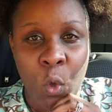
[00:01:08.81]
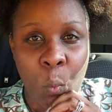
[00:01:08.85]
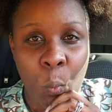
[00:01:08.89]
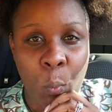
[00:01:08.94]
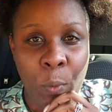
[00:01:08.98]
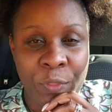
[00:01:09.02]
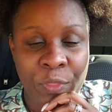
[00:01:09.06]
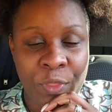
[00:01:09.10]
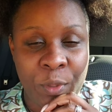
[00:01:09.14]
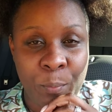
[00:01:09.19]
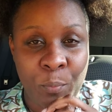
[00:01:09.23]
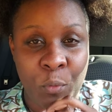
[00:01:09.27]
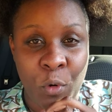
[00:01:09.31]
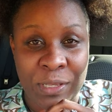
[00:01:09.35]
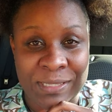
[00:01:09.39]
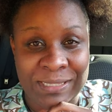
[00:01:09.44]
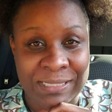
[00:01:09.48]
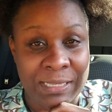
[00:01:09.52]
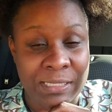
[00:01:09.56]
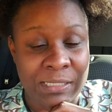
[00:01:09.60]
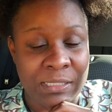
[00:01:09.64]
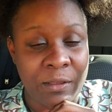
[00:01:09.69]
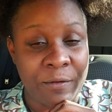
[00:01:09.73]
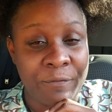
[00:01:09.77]
with the
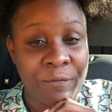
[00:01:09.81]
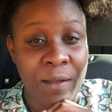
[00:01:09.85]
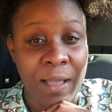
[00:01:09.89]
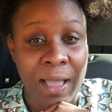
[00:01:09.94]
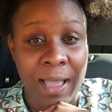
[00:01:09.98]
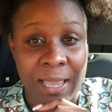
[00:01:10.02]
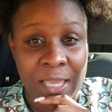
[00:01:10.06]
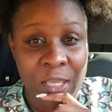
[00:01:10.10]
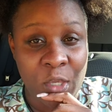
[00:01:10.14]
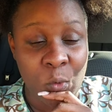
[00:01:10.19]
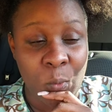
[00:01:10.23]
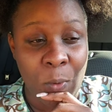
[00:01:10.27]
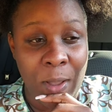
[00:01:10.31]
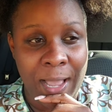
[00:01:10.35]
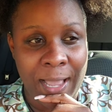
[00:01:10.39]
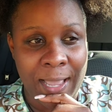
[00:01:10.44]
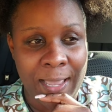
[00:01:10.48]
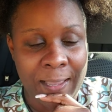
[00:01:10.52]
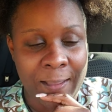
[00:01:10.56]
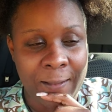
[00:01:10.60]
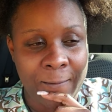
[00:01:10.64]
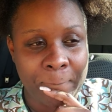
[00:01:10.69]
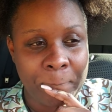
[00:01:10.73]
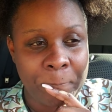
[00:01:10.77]
process of I U
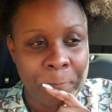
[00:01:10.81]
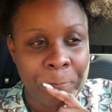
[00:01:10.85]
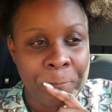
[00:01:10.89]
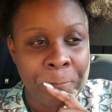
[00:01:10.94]
I.